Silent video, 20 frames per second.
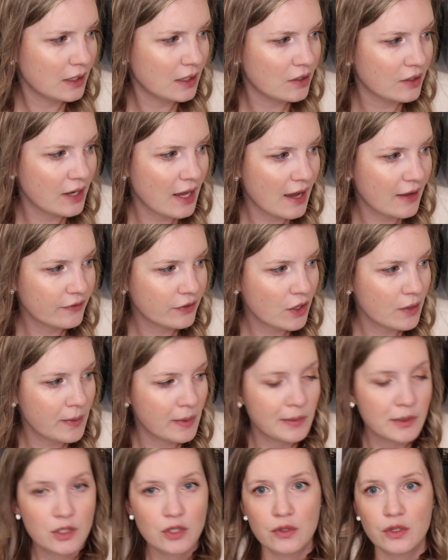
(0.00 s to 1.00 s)
year and a half ago,
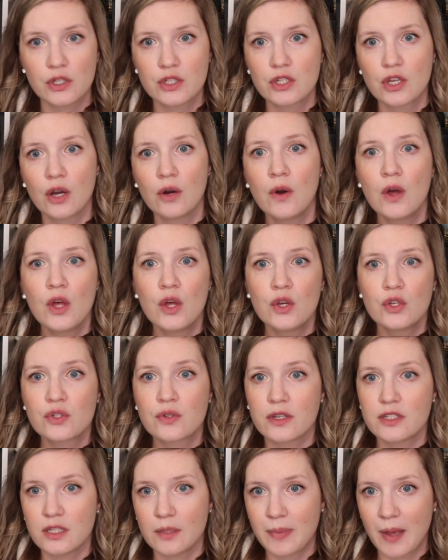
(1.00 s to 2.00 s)
maybe 2 years ago.
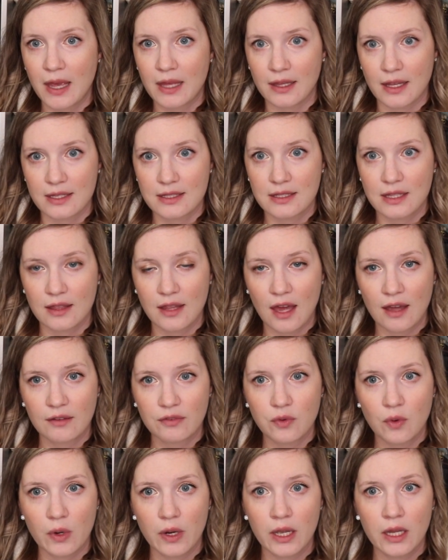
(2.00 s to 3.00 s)
So I did pay less than that
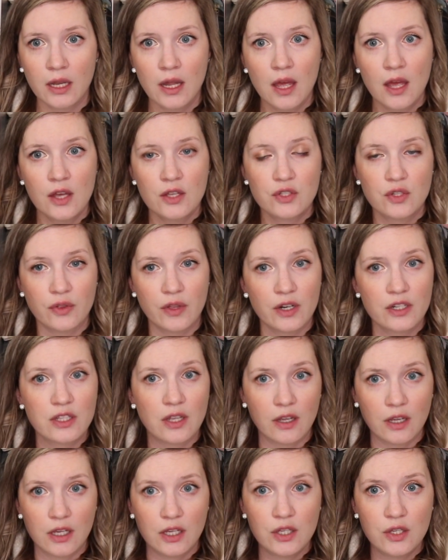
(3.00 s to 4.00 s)
for it. So there's
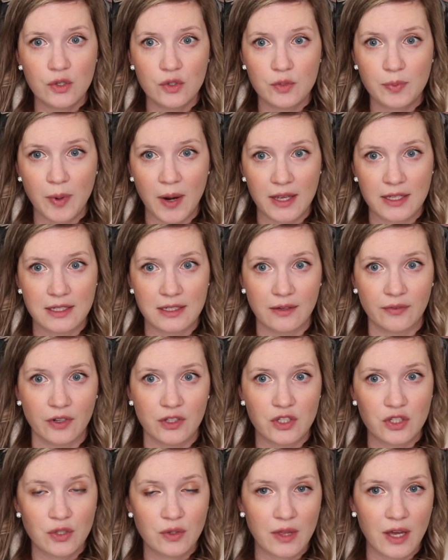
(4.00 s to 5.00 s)
a huge price
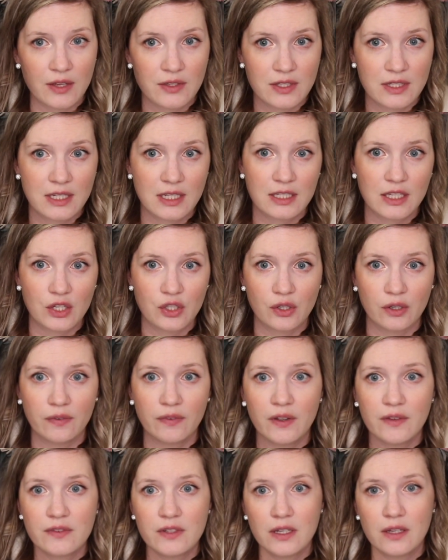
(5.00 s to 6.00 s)
difference,
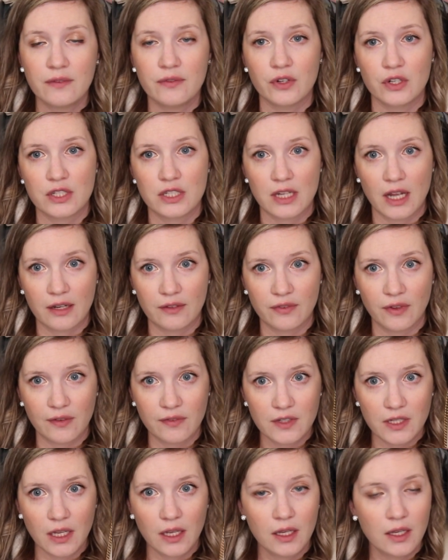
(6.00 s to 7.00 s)
$2,650 versus
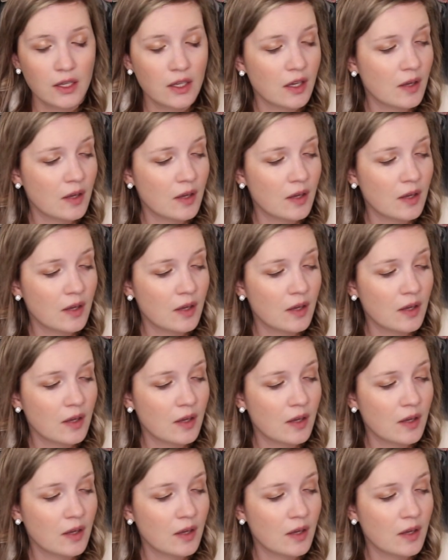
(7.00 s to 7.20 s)
$950.